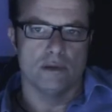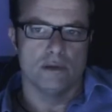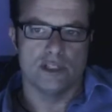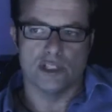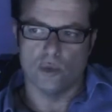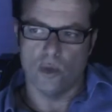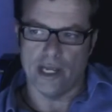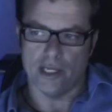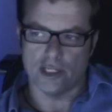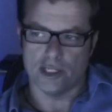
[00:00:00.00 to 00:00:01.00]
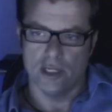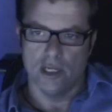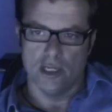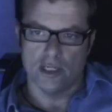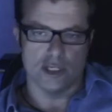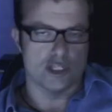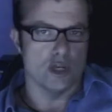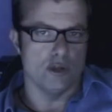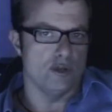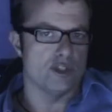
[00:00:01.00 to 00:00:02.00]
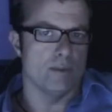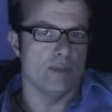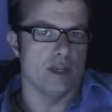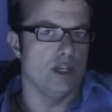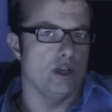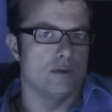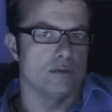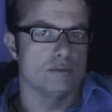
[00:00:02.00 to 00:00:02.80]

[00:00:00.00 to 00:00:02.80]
switch to show you something new?